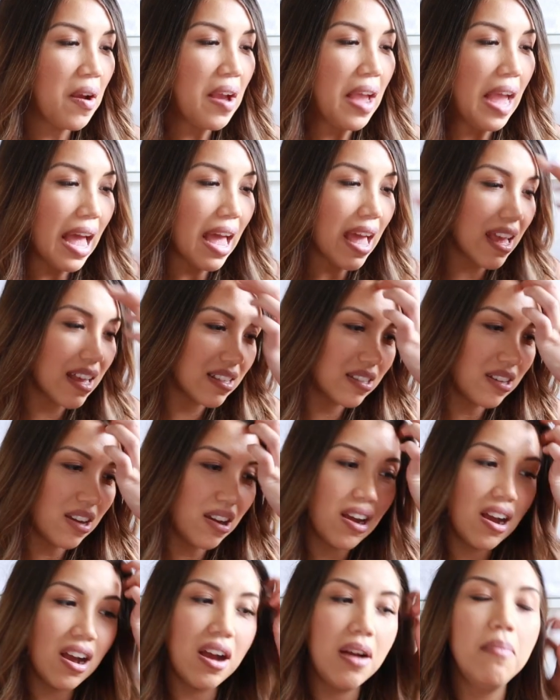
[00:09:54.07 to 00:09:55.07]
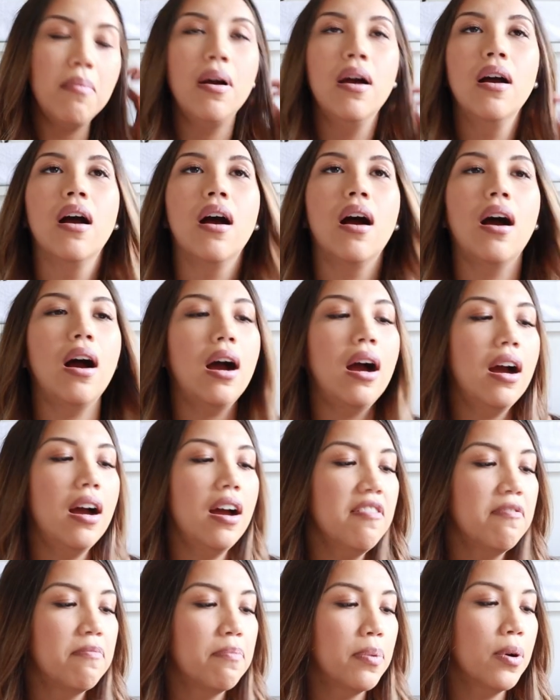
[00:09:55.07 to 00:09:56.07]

Okay, so um, I